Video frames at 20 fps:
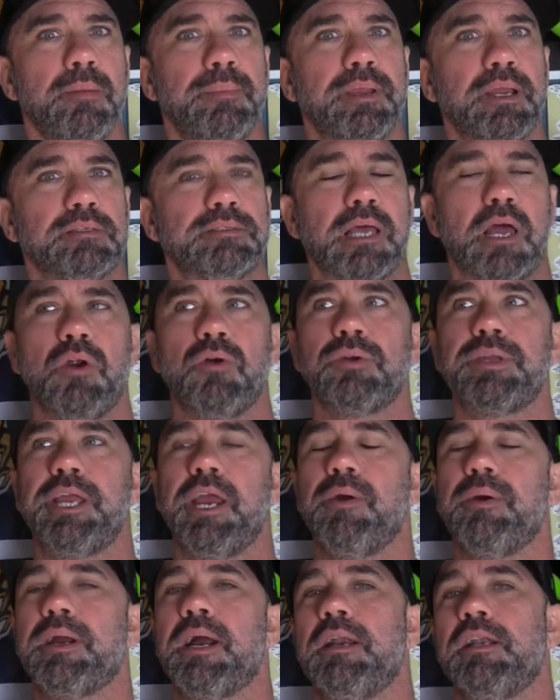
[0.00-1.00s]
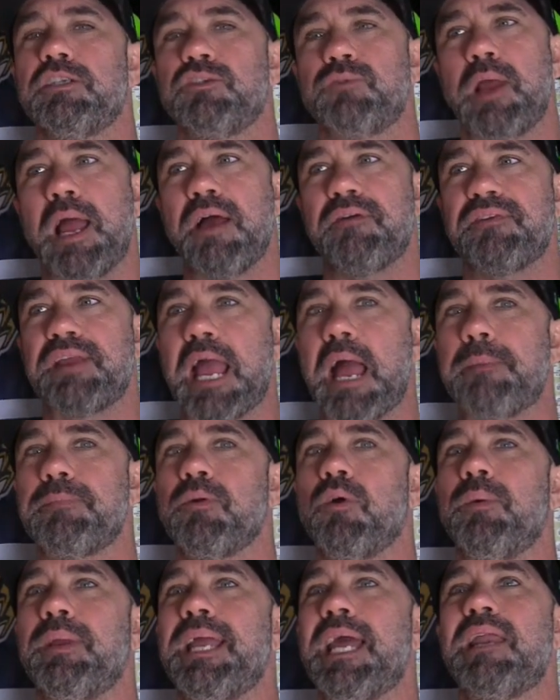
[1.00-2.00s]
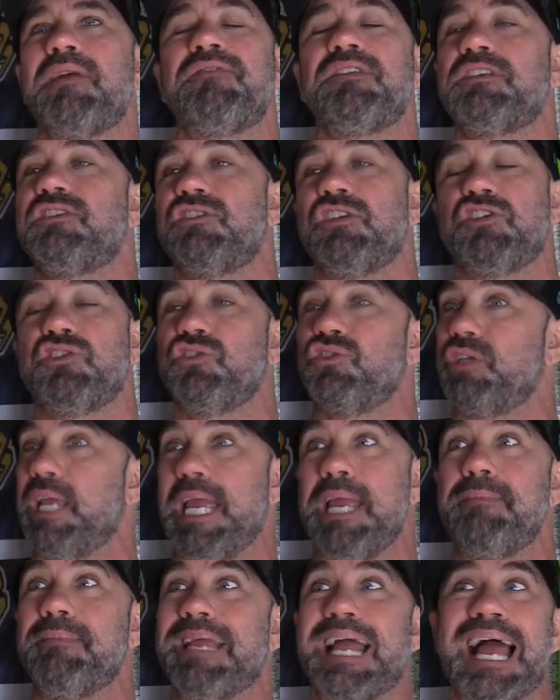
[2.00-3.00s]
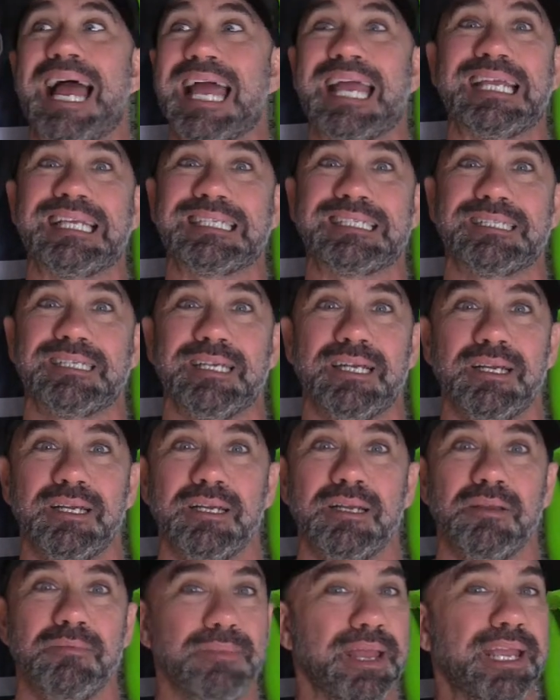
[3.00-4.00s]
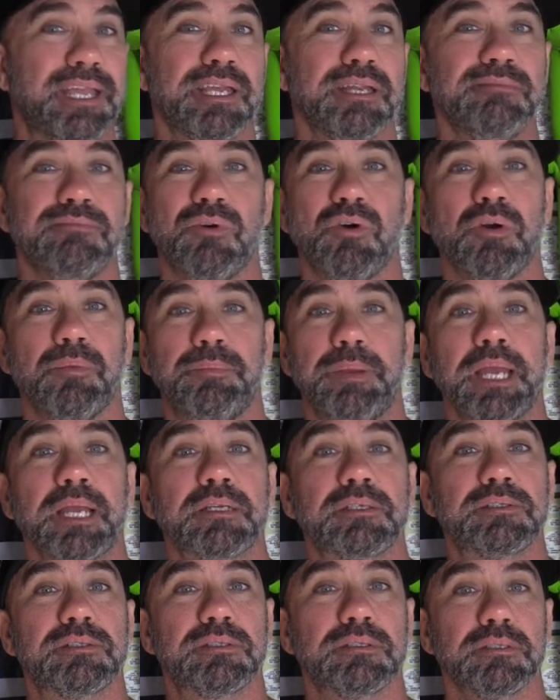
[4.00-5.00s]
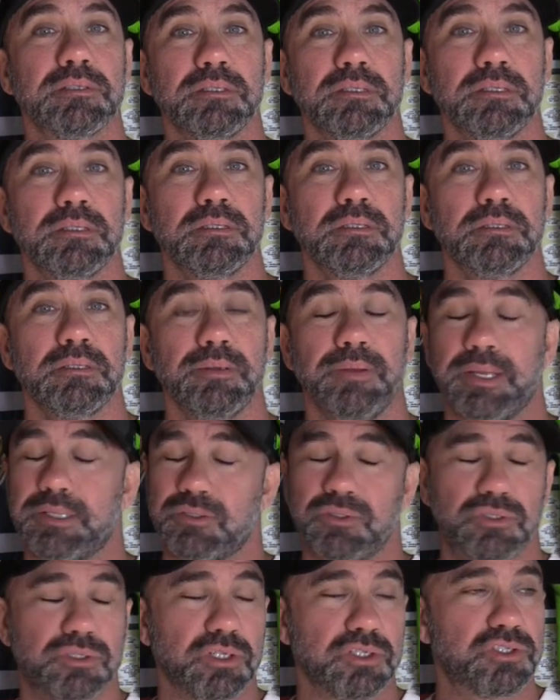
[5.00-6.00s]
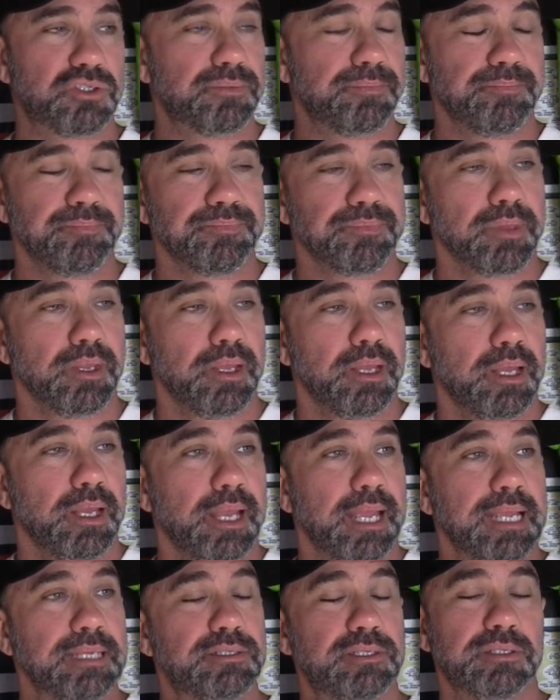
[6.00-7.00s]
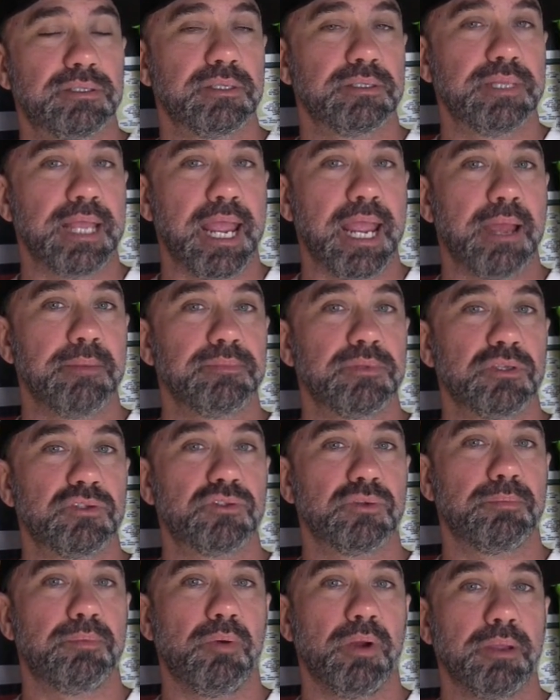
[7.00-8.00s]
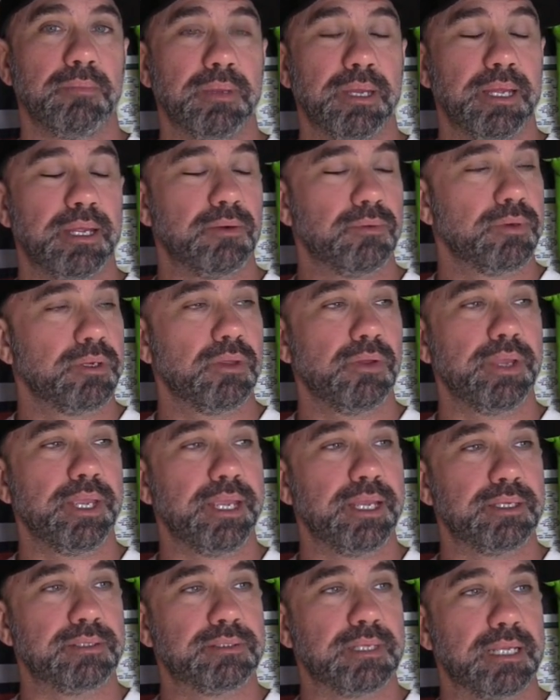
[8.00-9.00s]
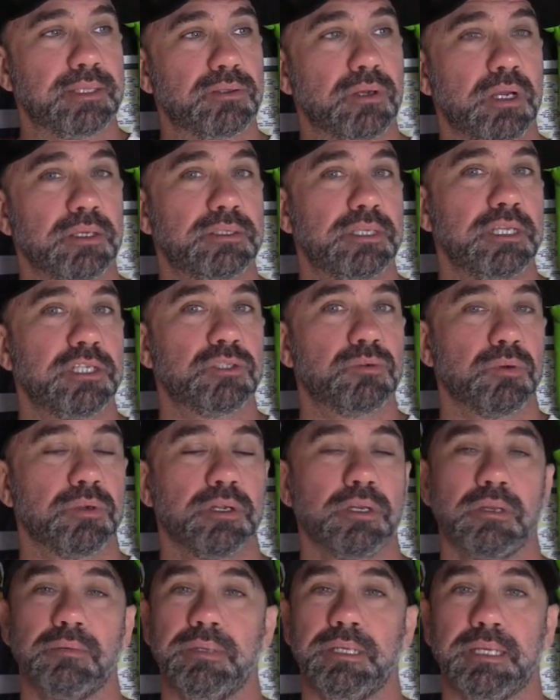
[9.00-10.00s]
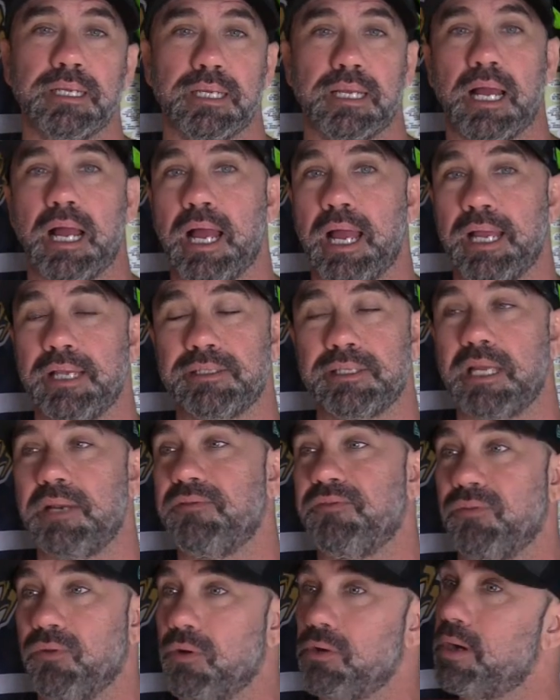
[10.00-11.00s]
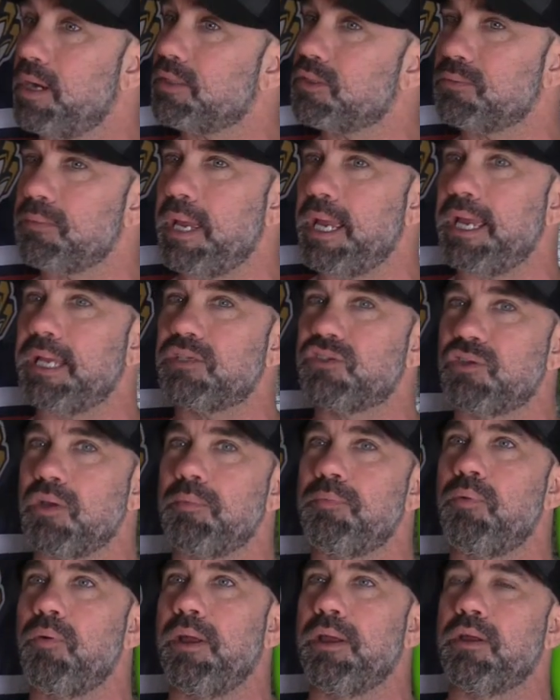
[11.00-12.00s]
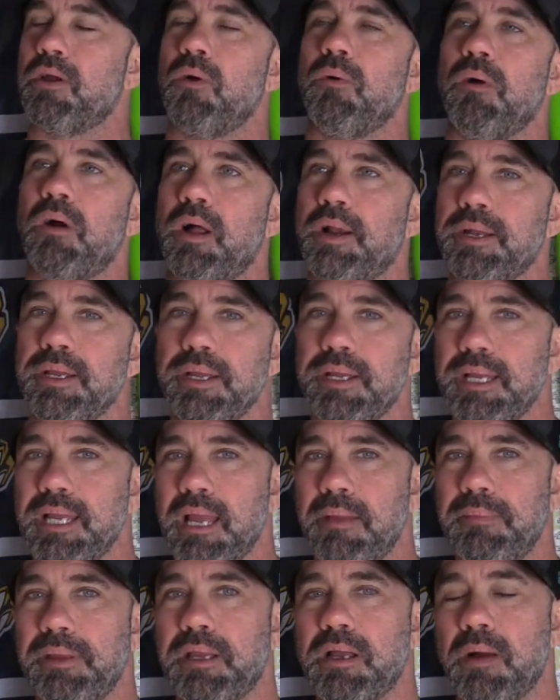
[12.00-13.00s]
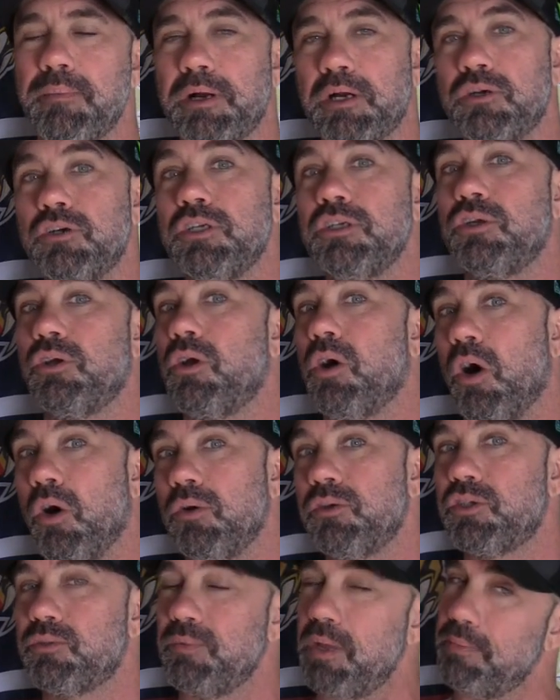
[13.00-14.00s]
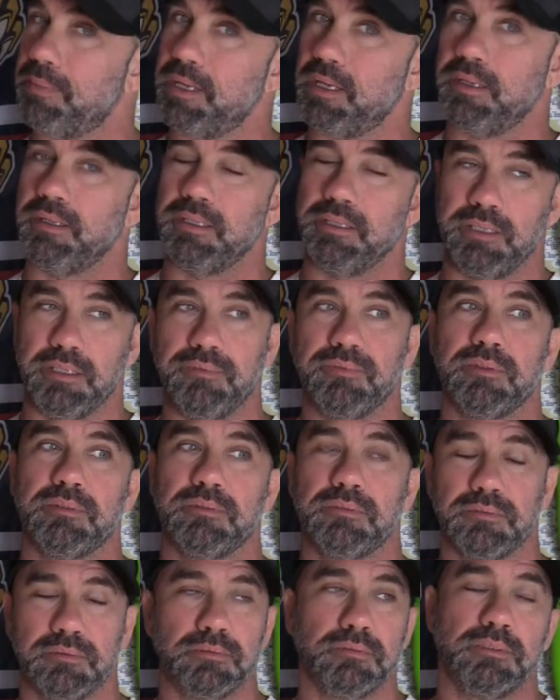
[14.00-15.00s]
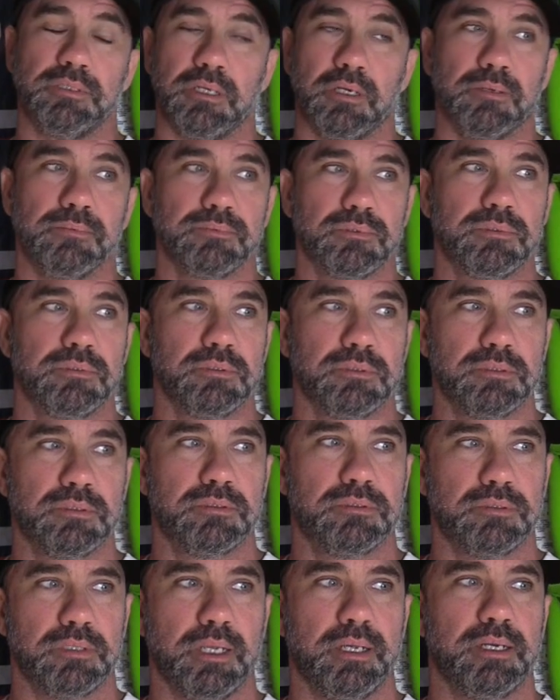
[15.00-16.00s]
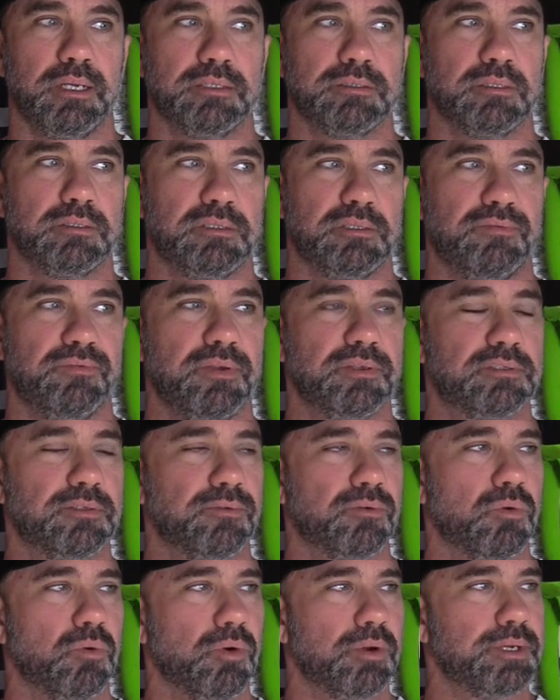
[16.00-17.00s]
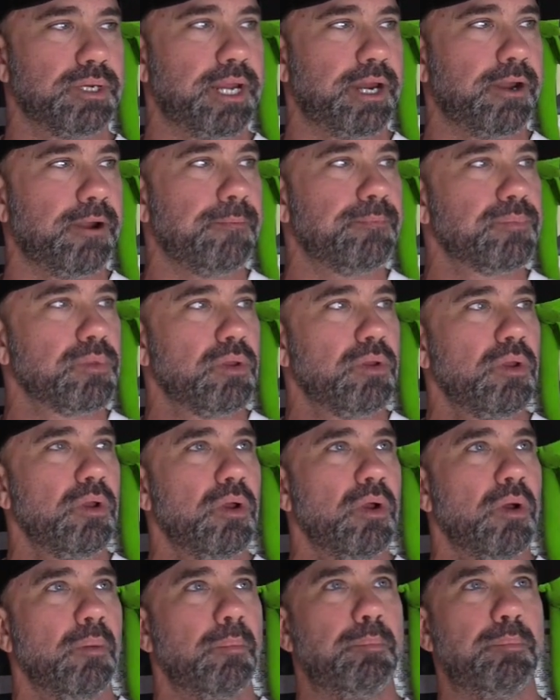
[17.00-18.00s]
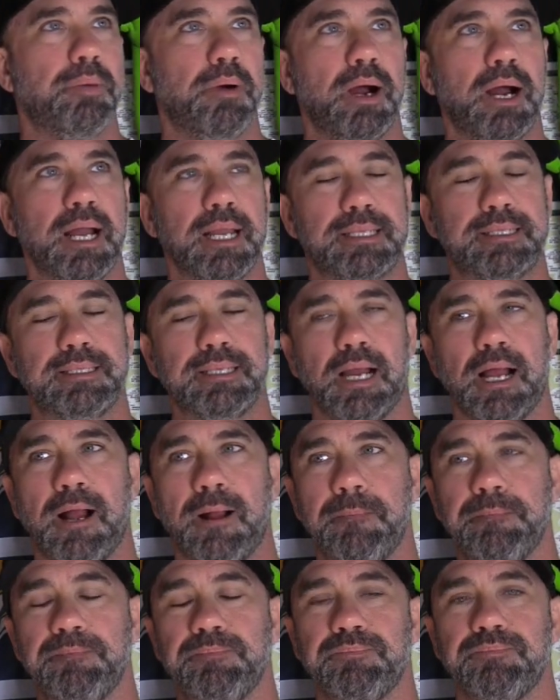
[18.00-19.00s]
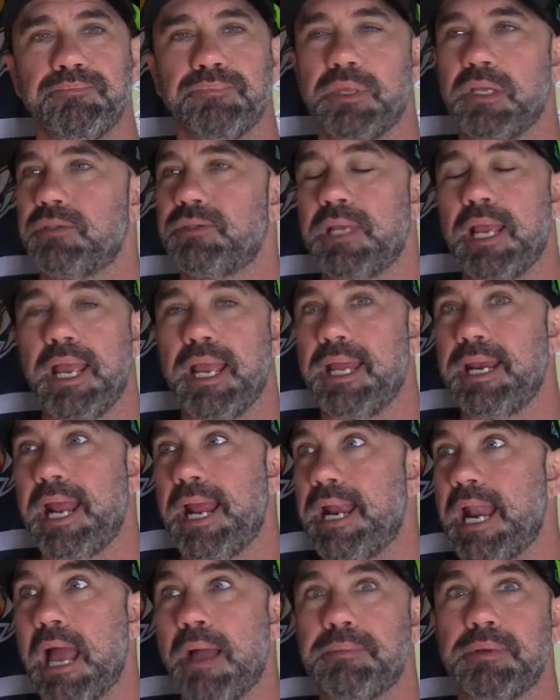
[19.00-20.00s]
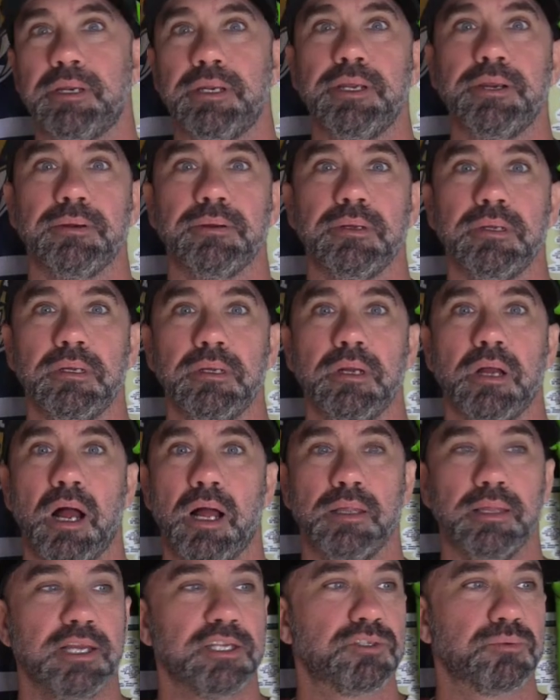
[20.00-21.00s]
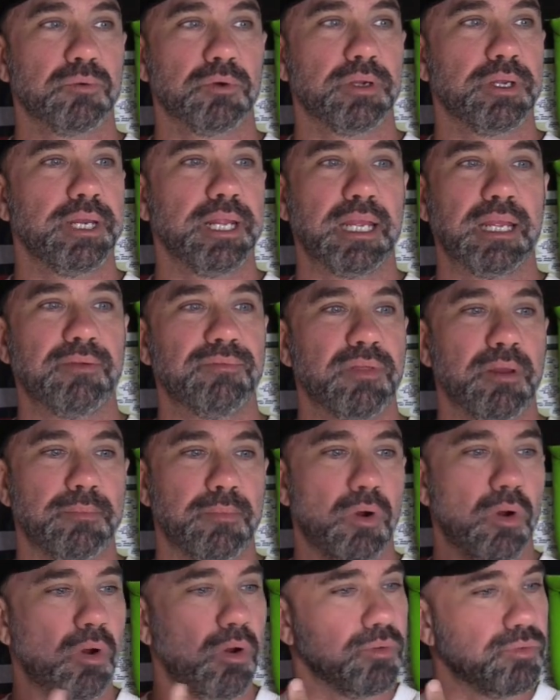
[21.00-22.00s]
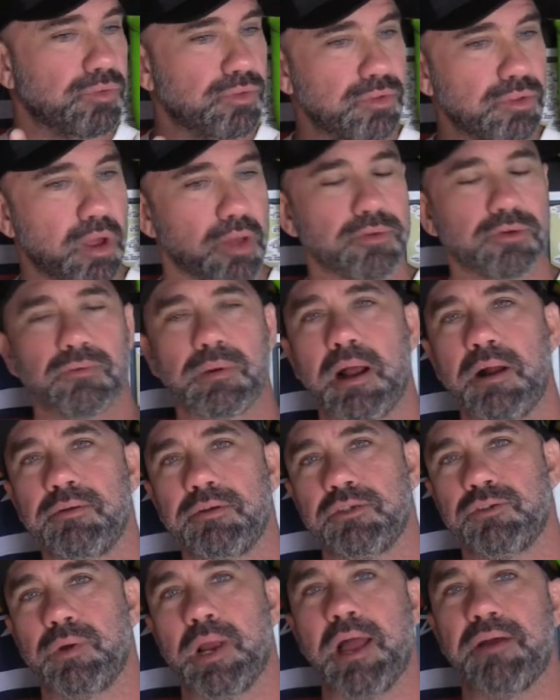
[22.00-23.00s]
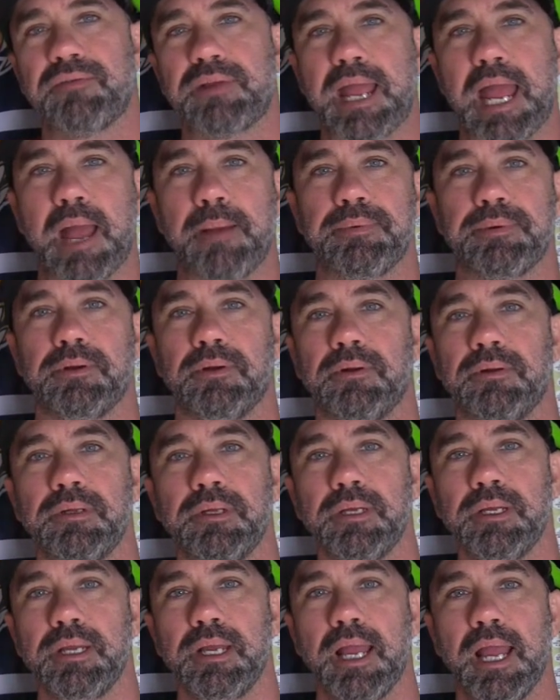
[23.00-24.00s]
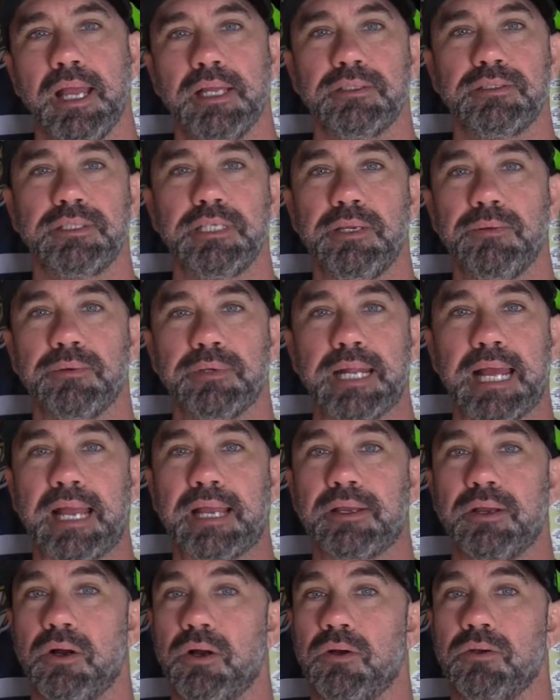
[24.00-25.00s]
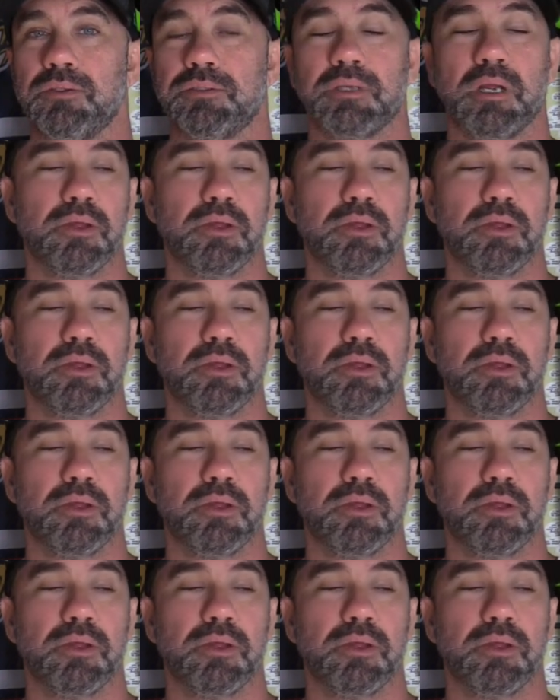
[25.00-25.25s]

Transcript: Because I don't care what kind of draft capital we get if it's the same guys making more picks. It's just a damn disappointment. It really is. I thought these were going to be the guys. And Flores may at some point go on and become a good coach. Maybe even, you know, should have just stayed as a defensive coordinator. But it ain't happening here. Unless we're going to give them a whole nother round of draft capital and see where that goes.